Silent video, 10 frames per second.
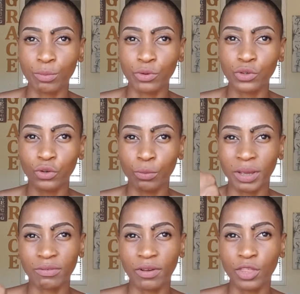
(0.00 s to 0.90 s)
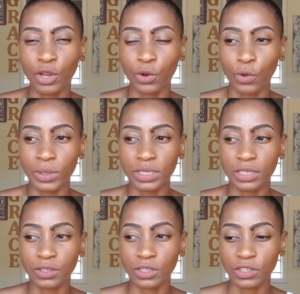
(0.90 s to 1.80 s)
Bocho, my father-in-law, was
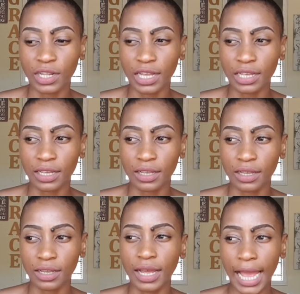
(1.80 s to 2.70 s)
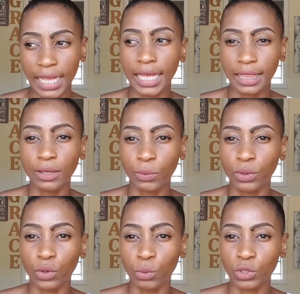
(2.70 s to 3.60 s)
just like, I think we
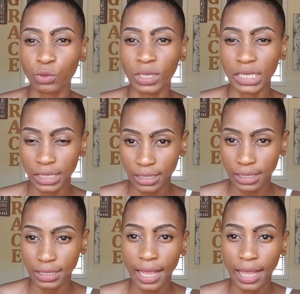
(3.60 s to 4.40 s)
know which one it is.